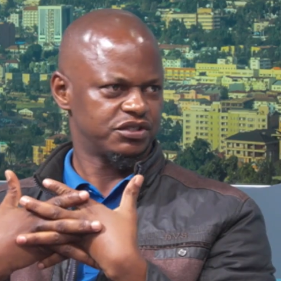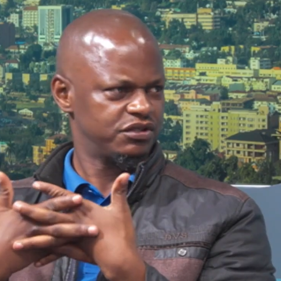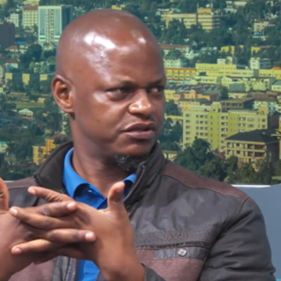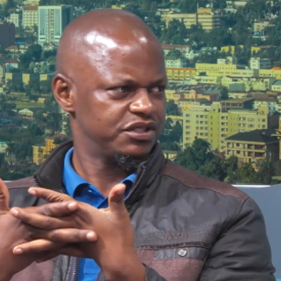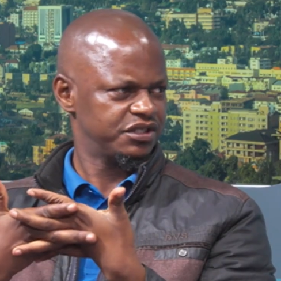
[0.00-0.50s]

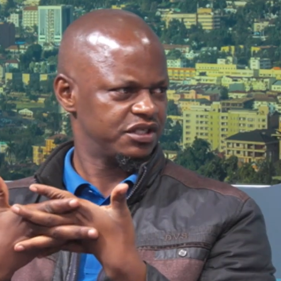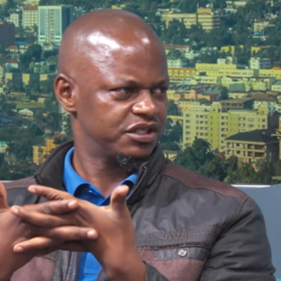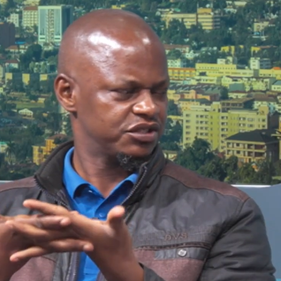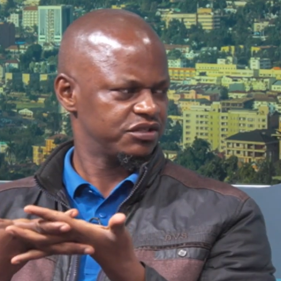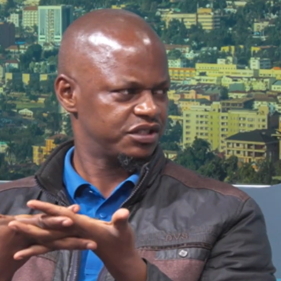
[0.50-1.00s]
No, this
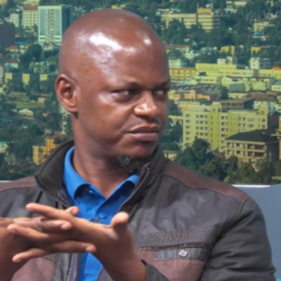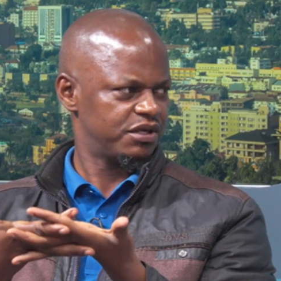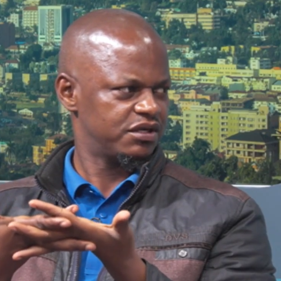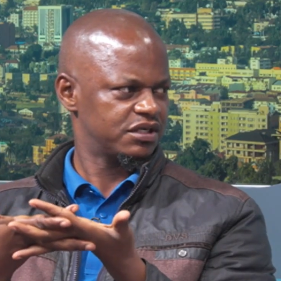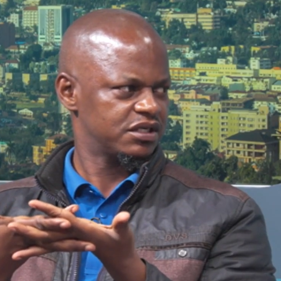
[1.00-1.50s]
election is
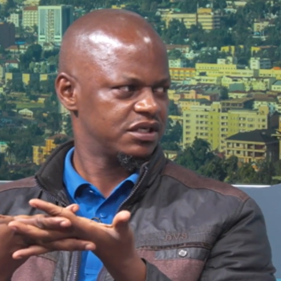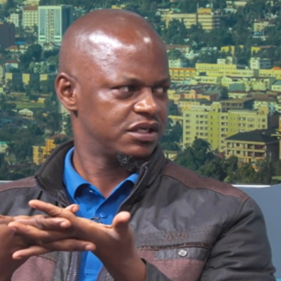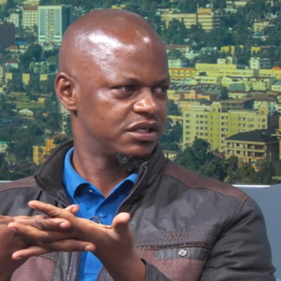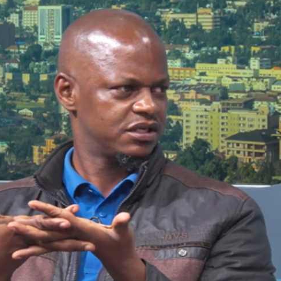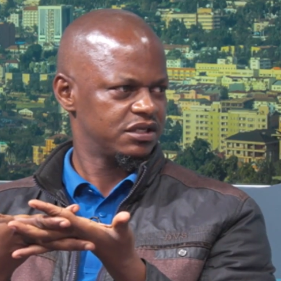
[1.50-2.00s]
about
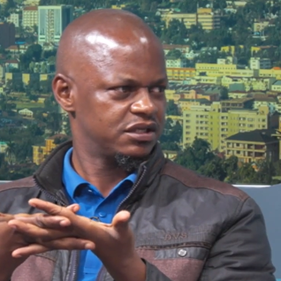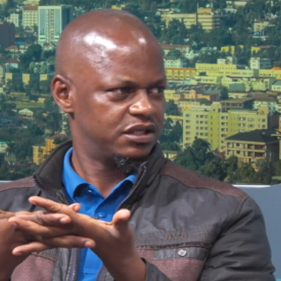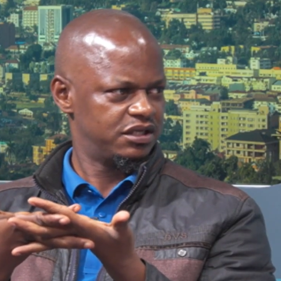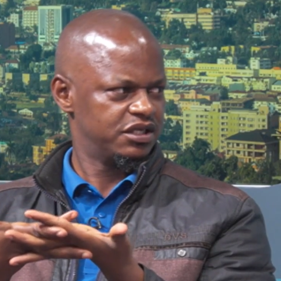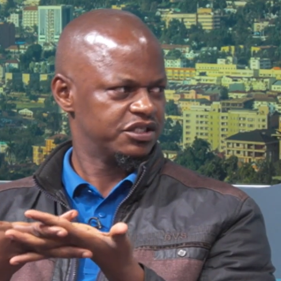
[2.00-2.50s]
the
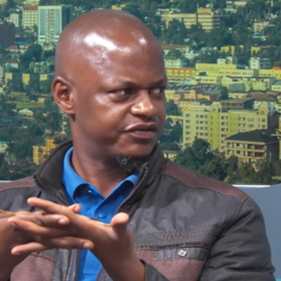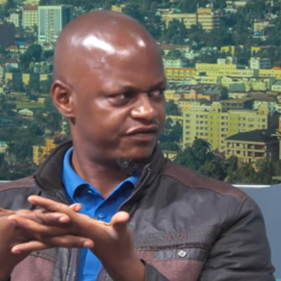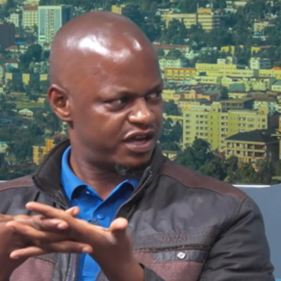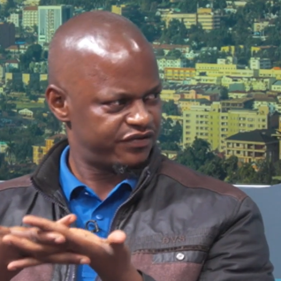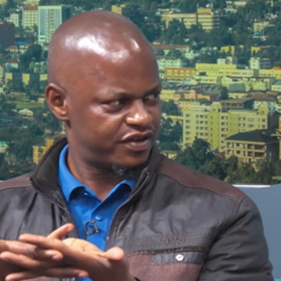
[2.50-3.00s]
next
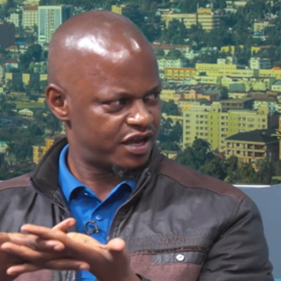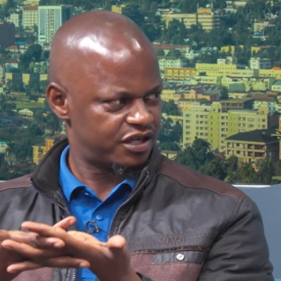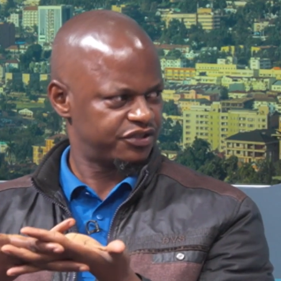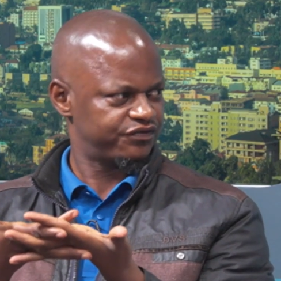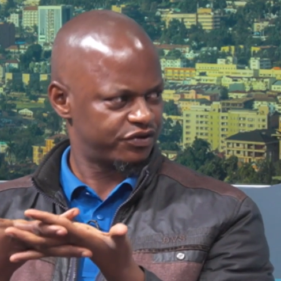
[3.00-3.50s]
5
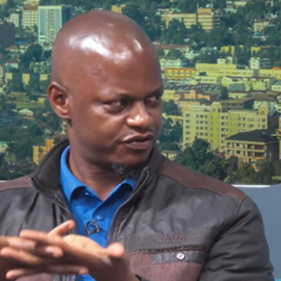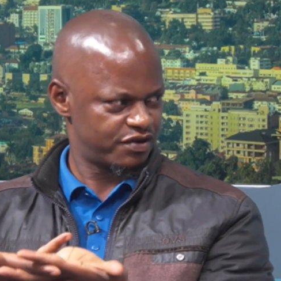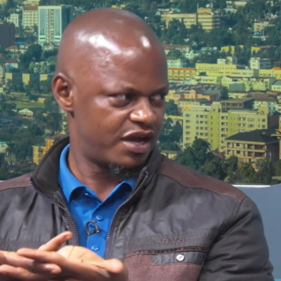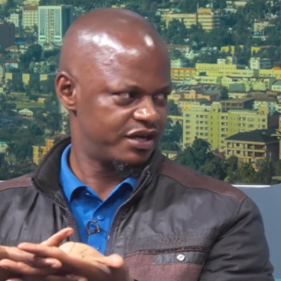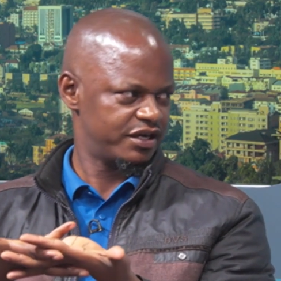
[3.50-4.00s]
years for
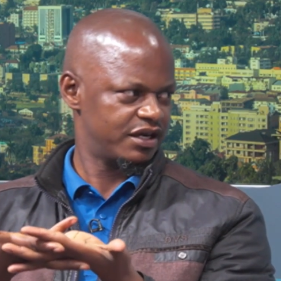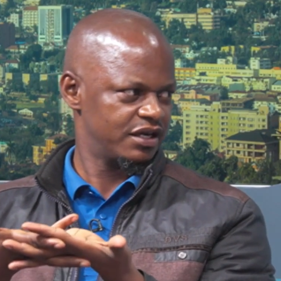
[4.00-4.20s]
Uganda.